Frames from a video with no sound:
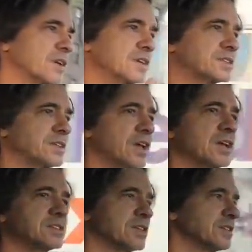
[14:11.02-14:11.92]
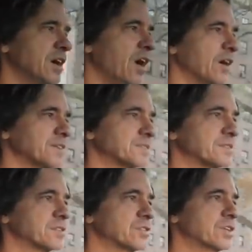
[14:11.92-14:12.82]
He's a
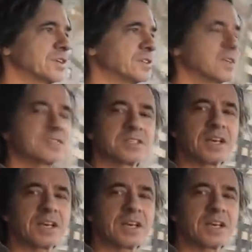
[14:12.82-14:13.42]
nut. He's